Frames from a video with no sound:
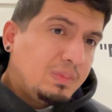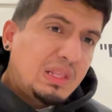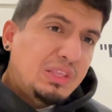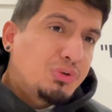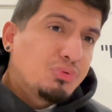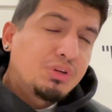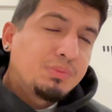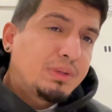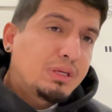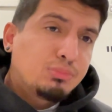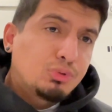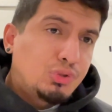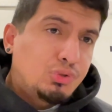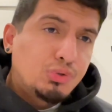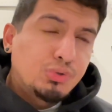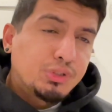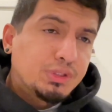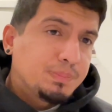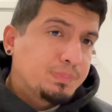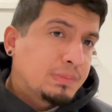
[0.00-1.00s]
you wouldn't be able to
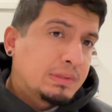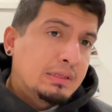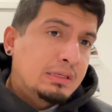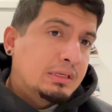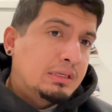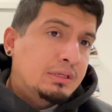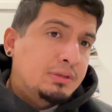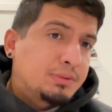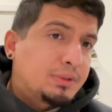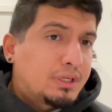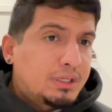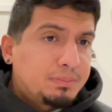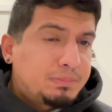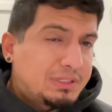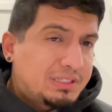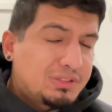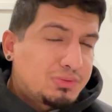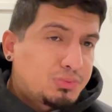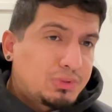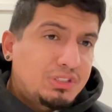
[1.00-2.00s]
do it, right?
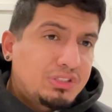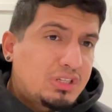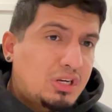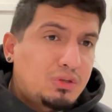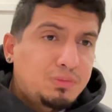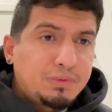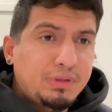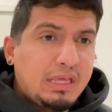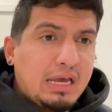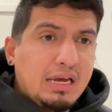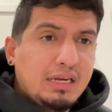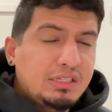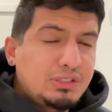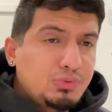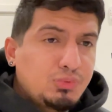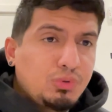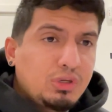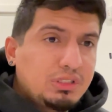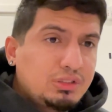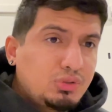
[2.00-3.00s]
Because retail for that
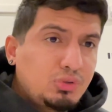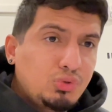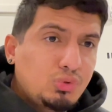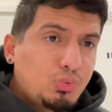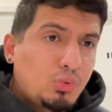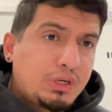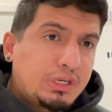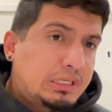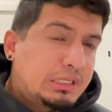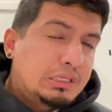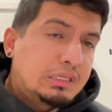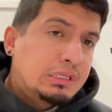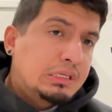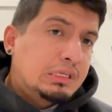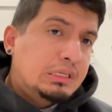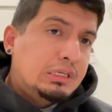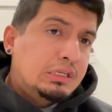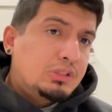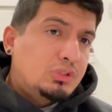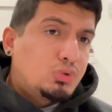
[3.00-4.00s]
is what, 220,
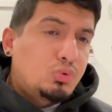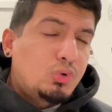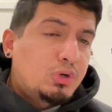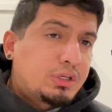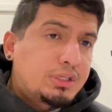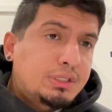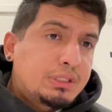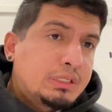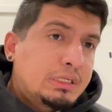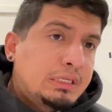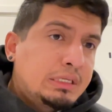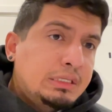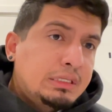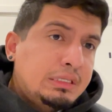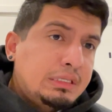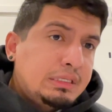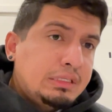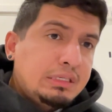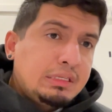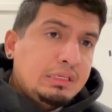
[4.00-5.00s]
200,
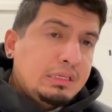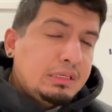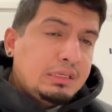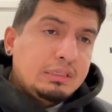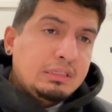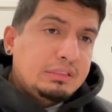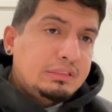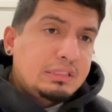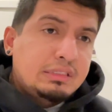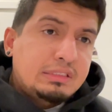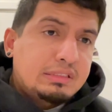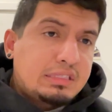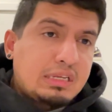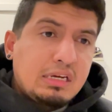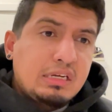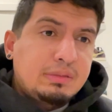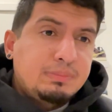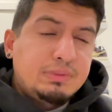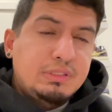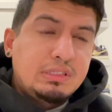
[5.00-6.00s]
6
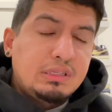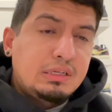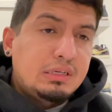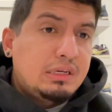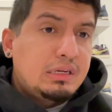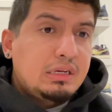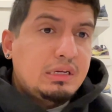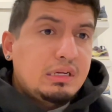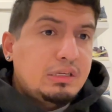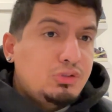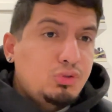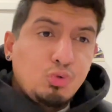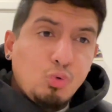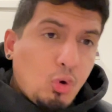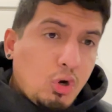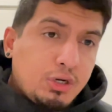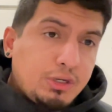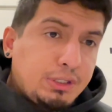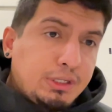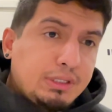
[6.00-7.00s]
times
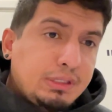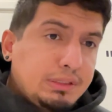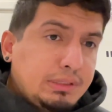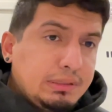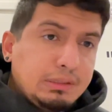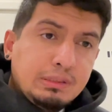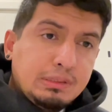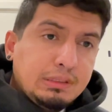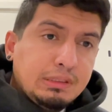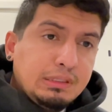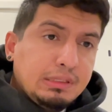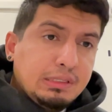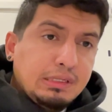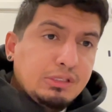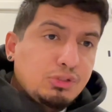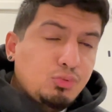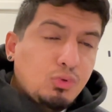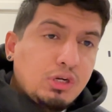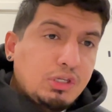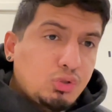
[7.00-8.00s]
200
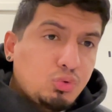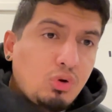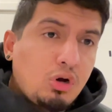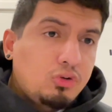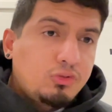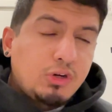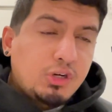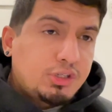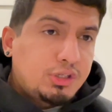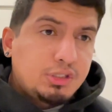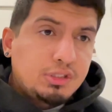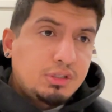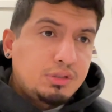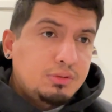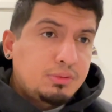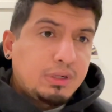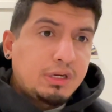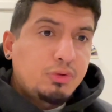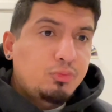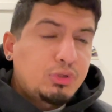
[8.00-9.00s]
is what,
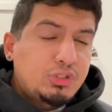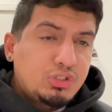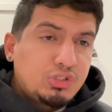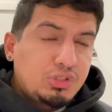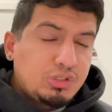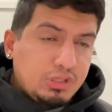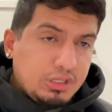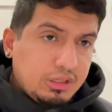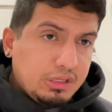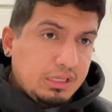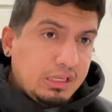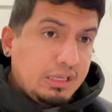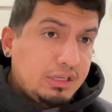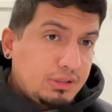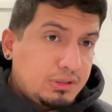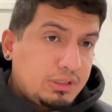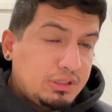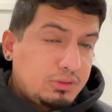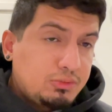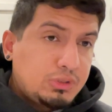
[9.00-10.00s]
1,200, right? Which
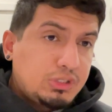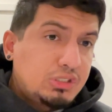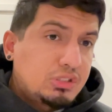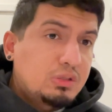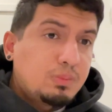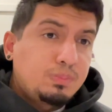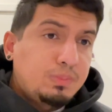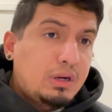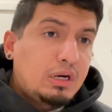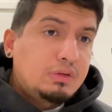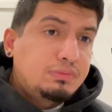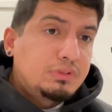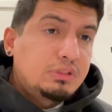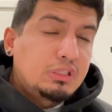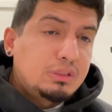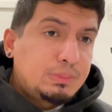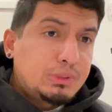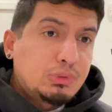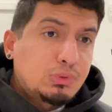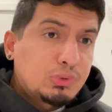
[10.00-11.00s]
is above the
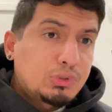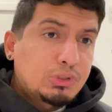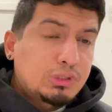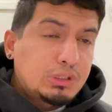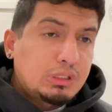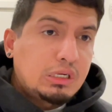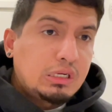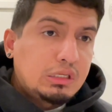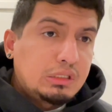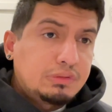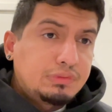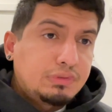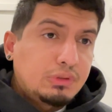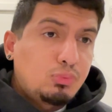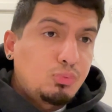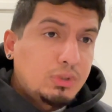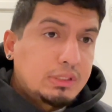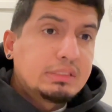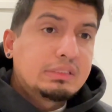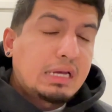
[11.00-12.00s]
limit order of
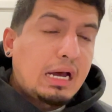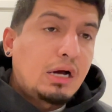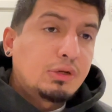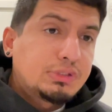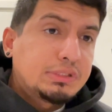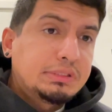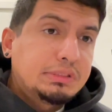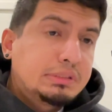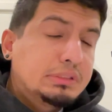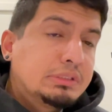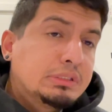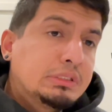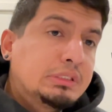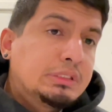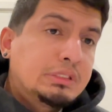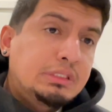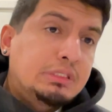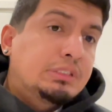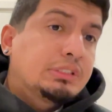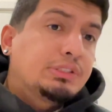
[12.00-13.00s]
1,000.
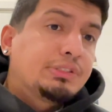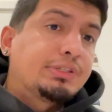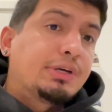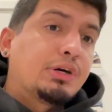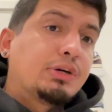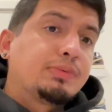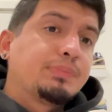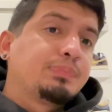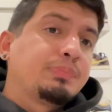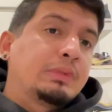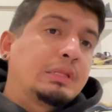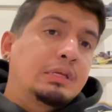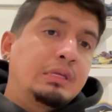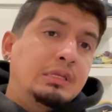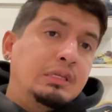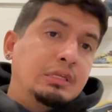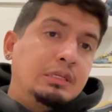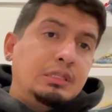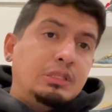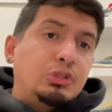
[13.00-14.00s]
So
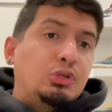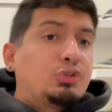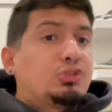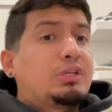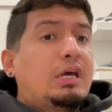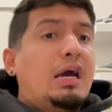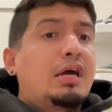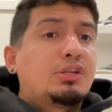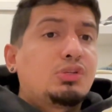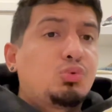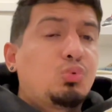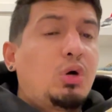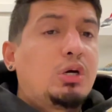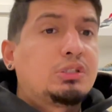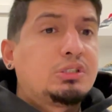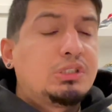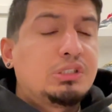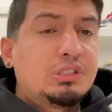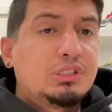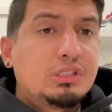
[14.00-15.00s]
there's that as
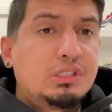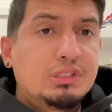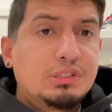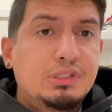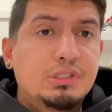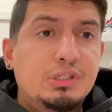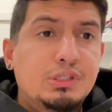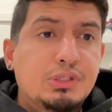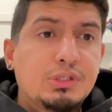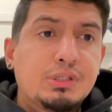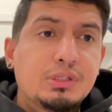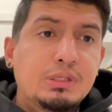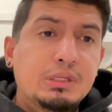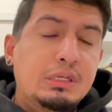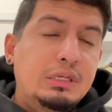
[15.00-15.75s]
well, just to consider.